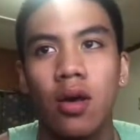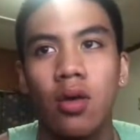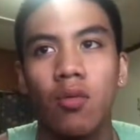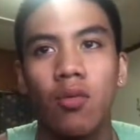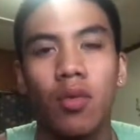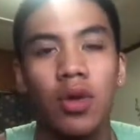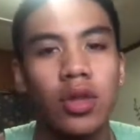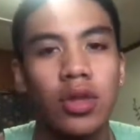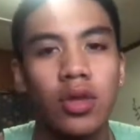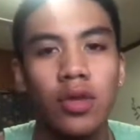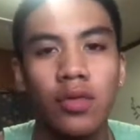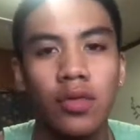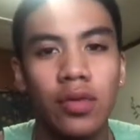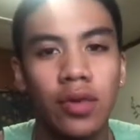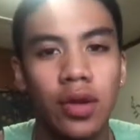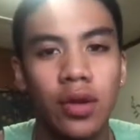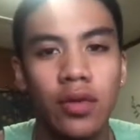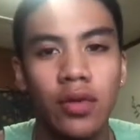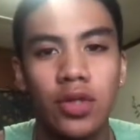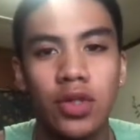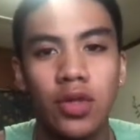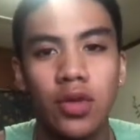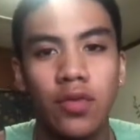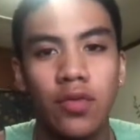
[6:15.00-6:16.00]
what you've
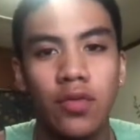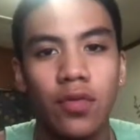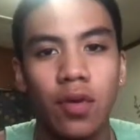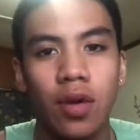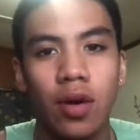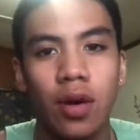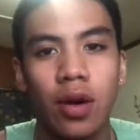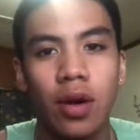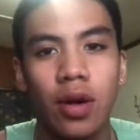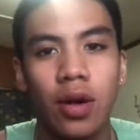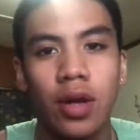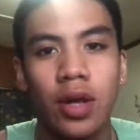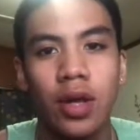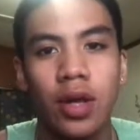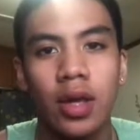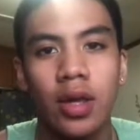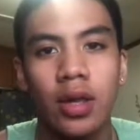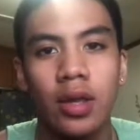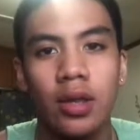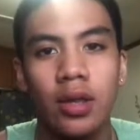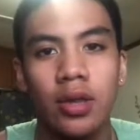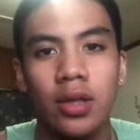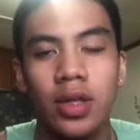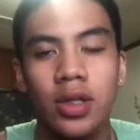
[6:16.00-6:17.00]
learned so far
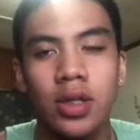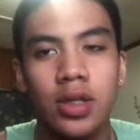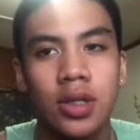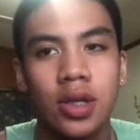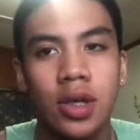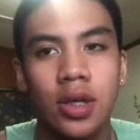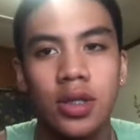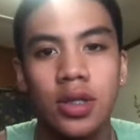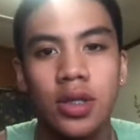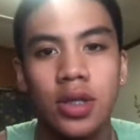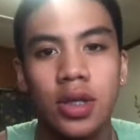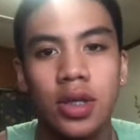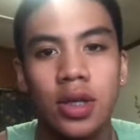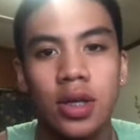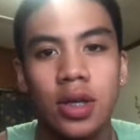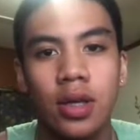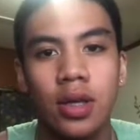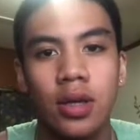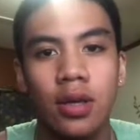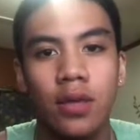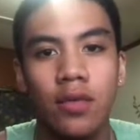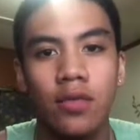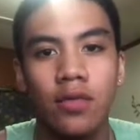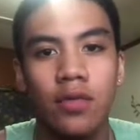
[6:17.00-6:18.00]
in discussing
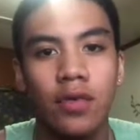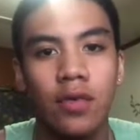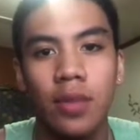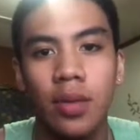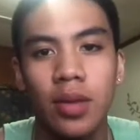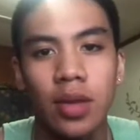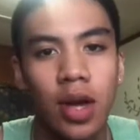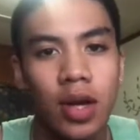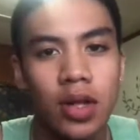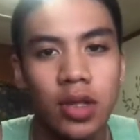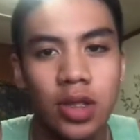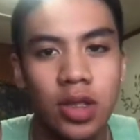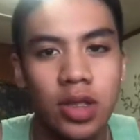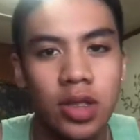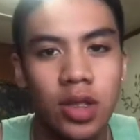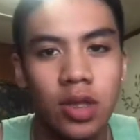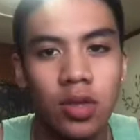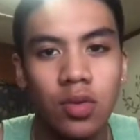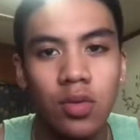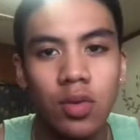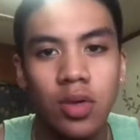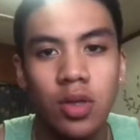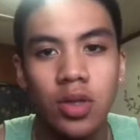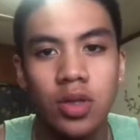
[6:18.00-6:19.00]
Fibonacci
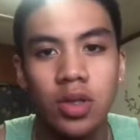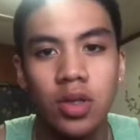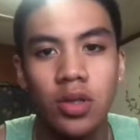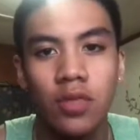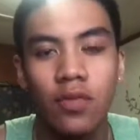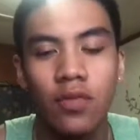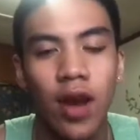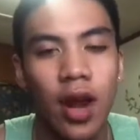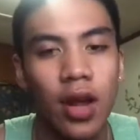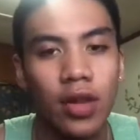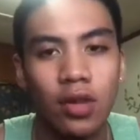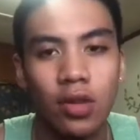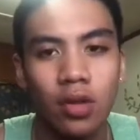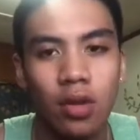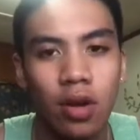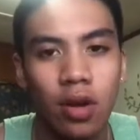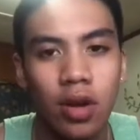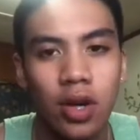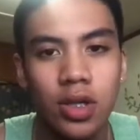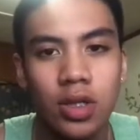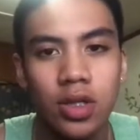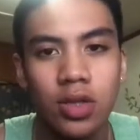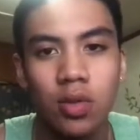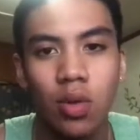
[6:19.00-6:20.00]
sequence, fractal
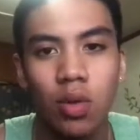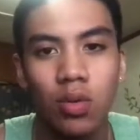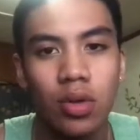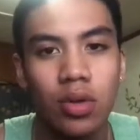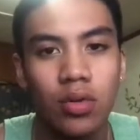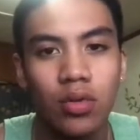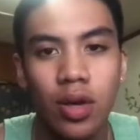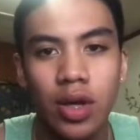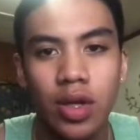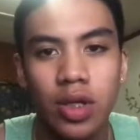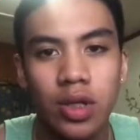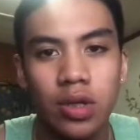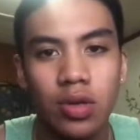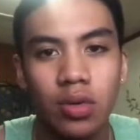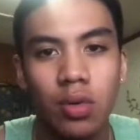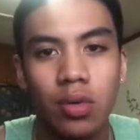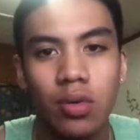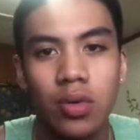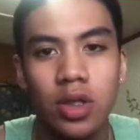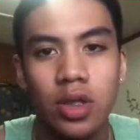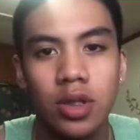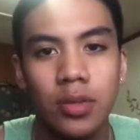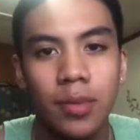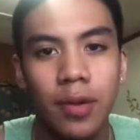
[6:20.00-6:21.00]
arts, golden ratio,
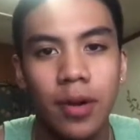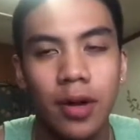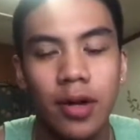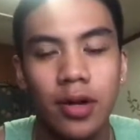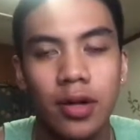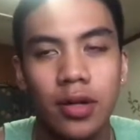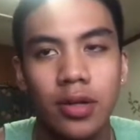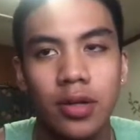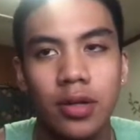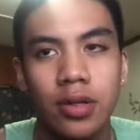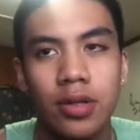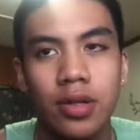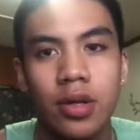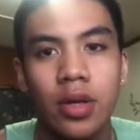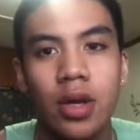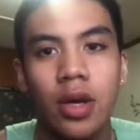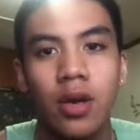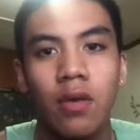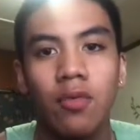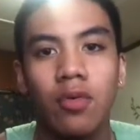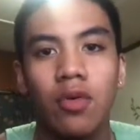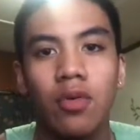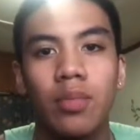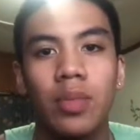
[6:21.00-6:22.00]
golden spiral
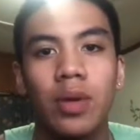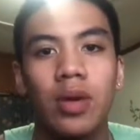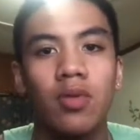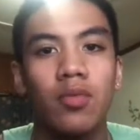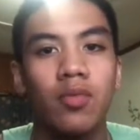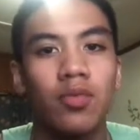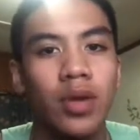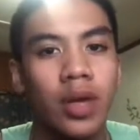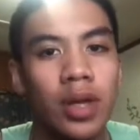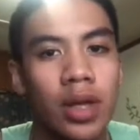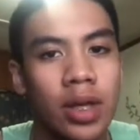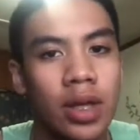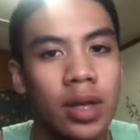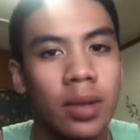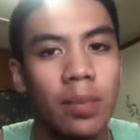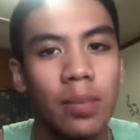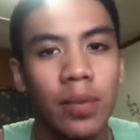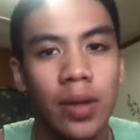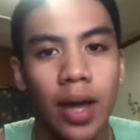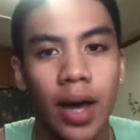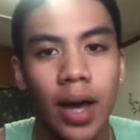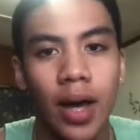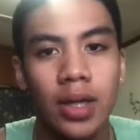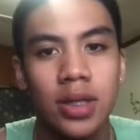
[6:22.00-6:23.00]
will be really
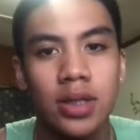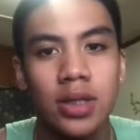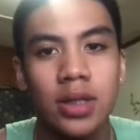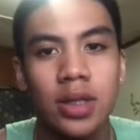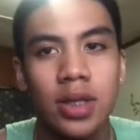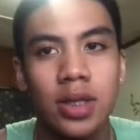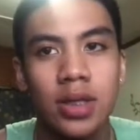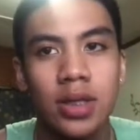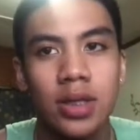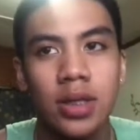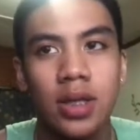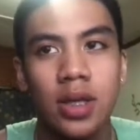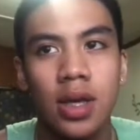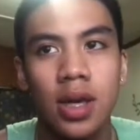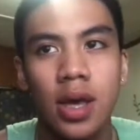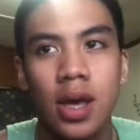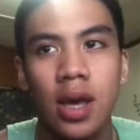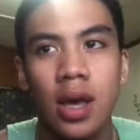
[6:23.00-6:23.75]
applied, since